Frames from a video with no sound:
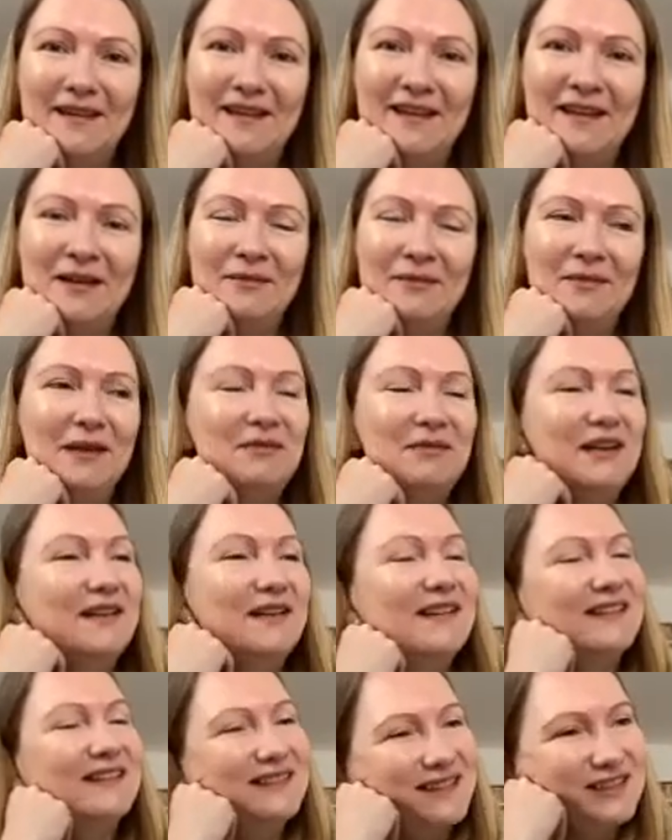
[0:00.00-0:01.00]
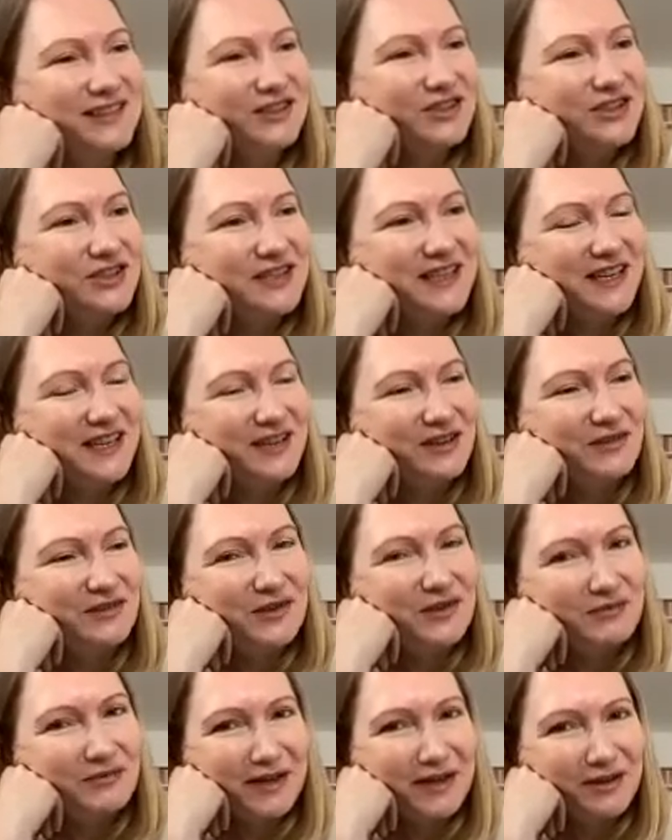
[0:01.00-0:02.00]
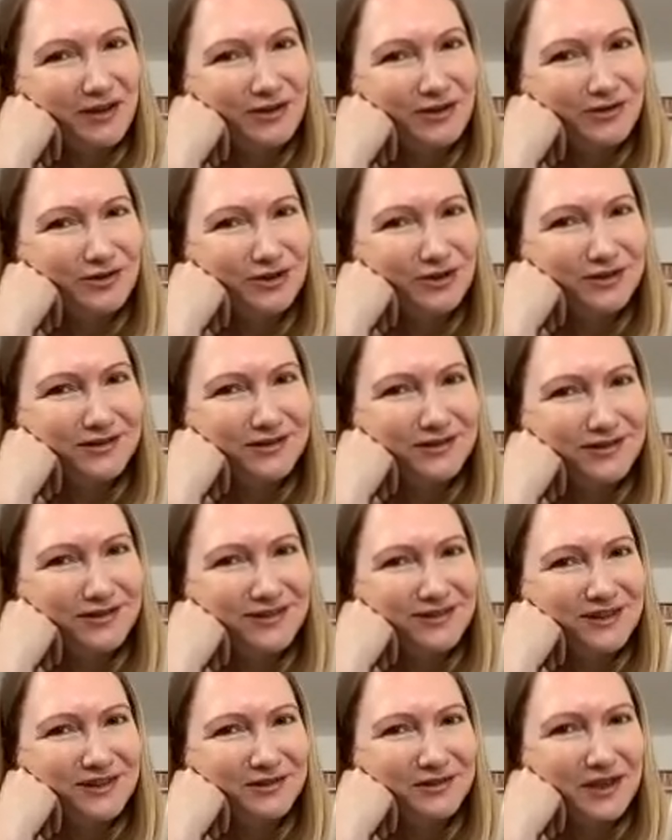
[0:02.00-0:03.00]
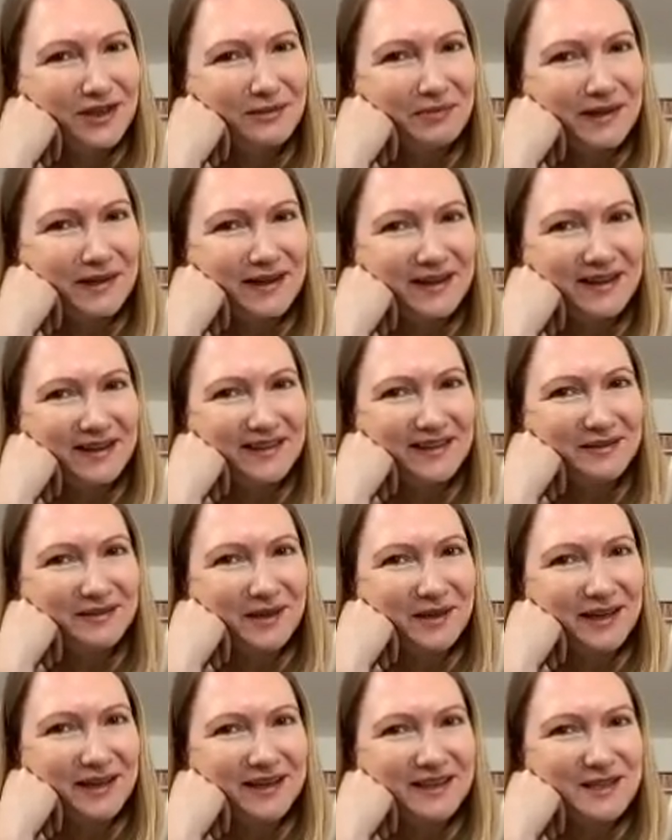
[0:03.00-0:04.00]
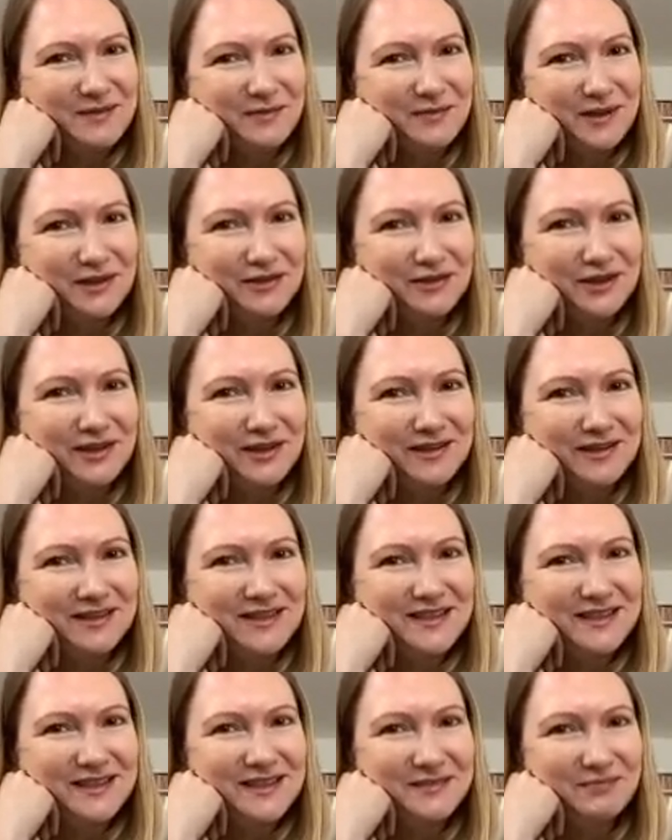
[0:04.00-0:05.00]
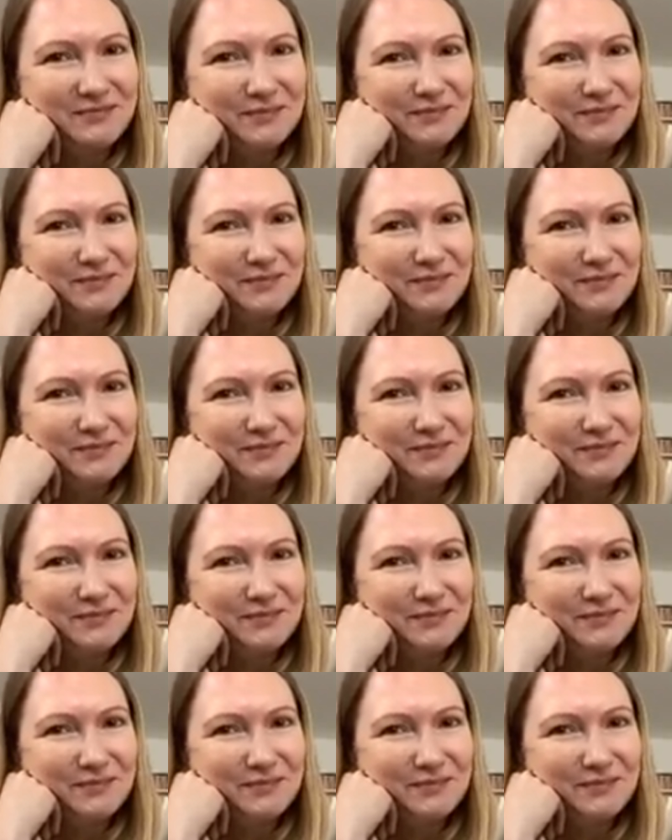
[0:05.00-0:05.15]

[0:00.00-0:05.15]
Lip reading: Maybe just, I don't know, from my own career path and my experience.